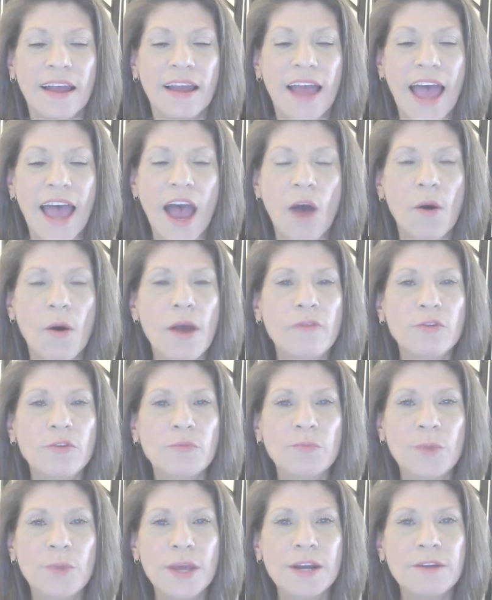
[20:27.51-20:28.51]
however
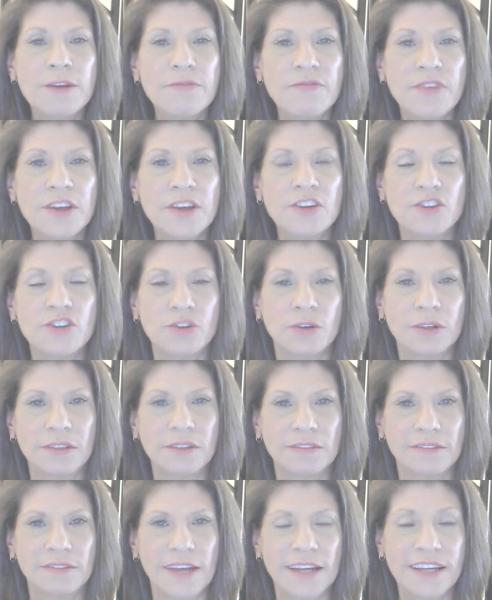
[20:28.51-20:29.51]
beneficial
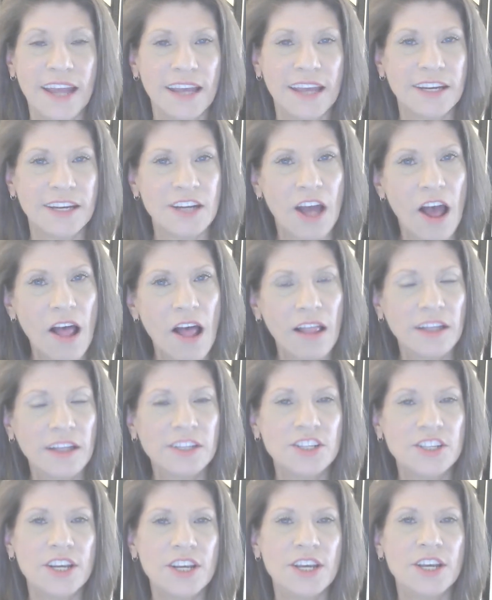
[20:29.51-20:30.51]
a
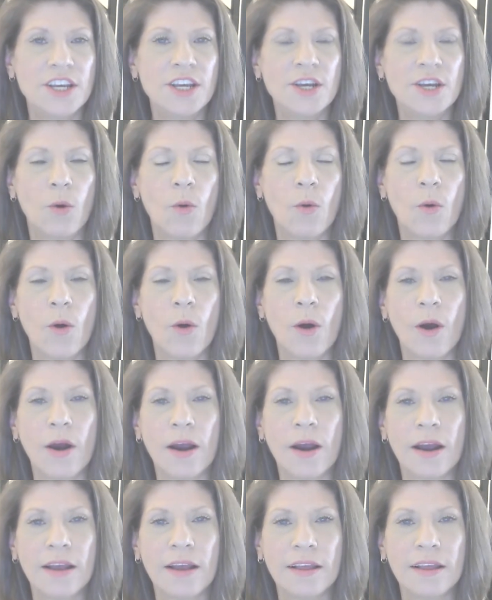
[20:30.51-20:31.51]
technology or,